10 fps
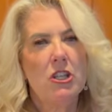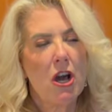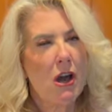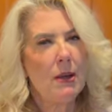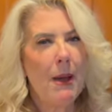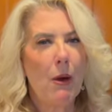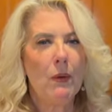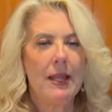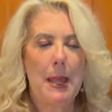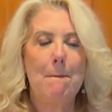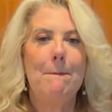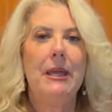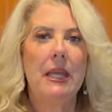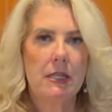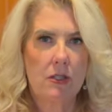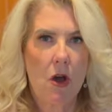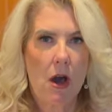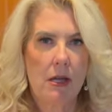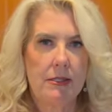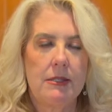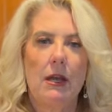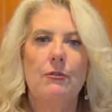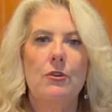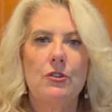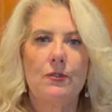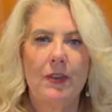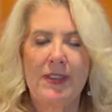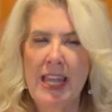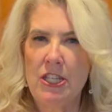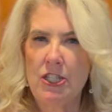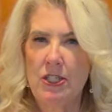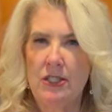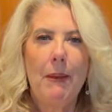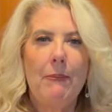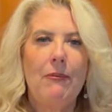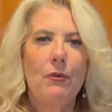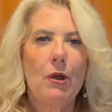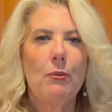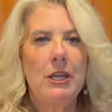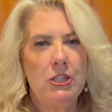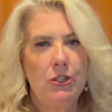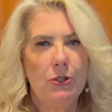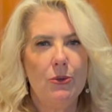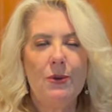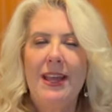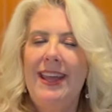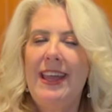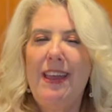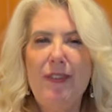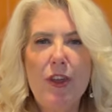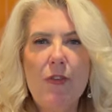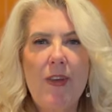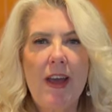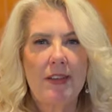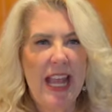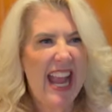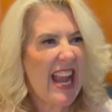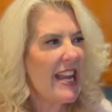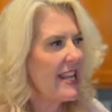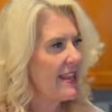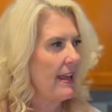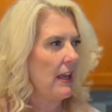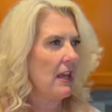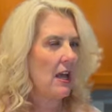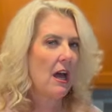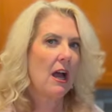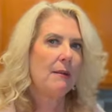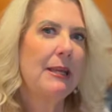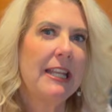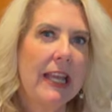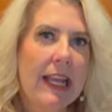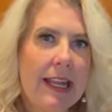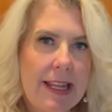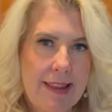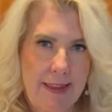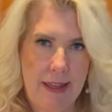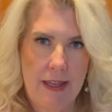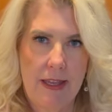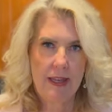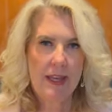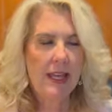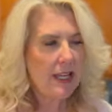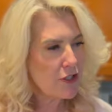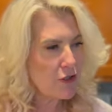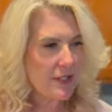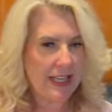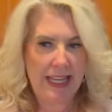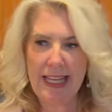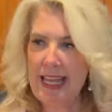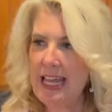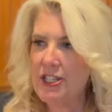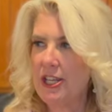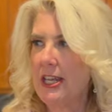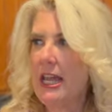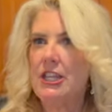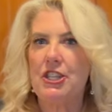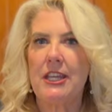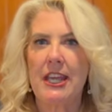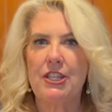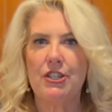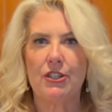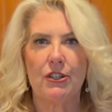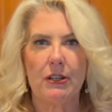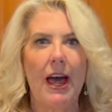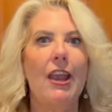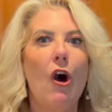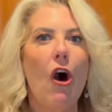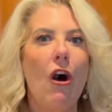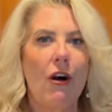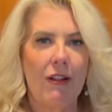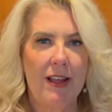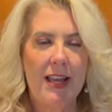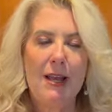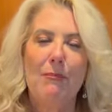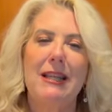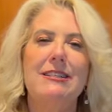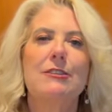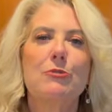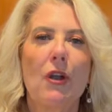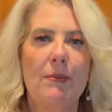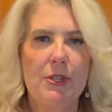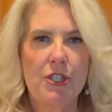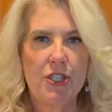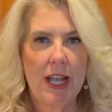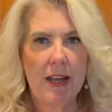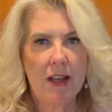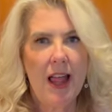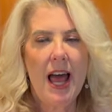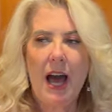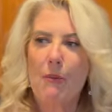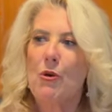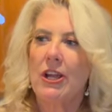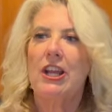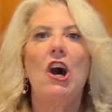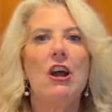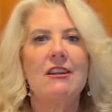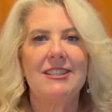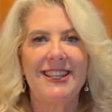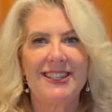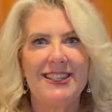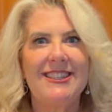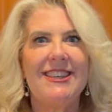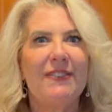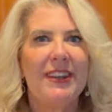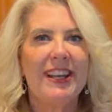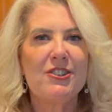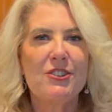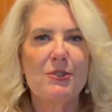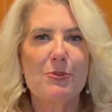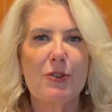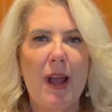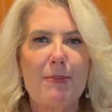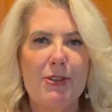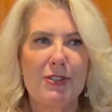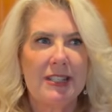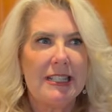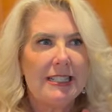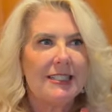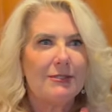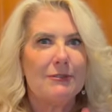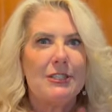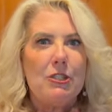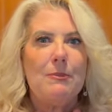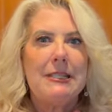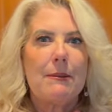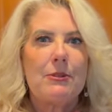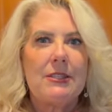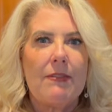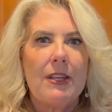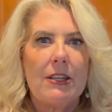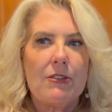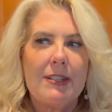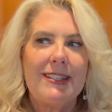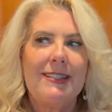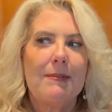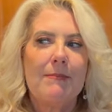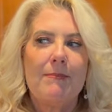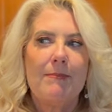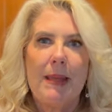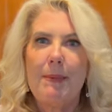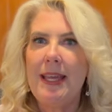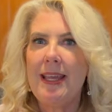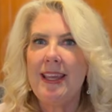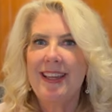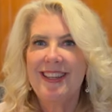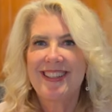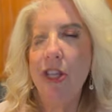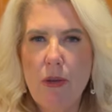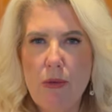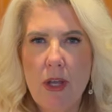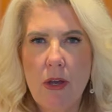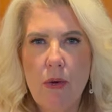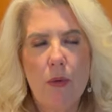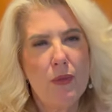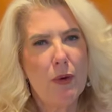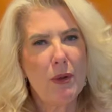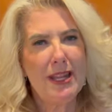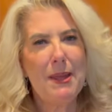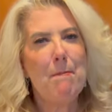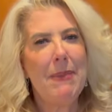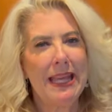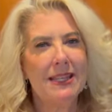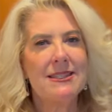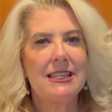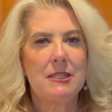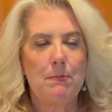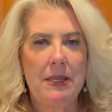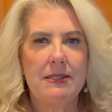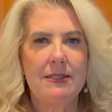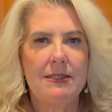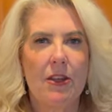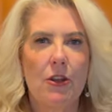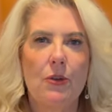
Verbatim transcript: to talk about one of the biggest costs of cruise vacations. But before we do, if you found anything, I mean anything, interesting, engaging, educational at all, please subscribe to this channel. I'm working hard to get to 700 subscribers. Will you be number 700? Maybe. You know that one of the biggest expenses on a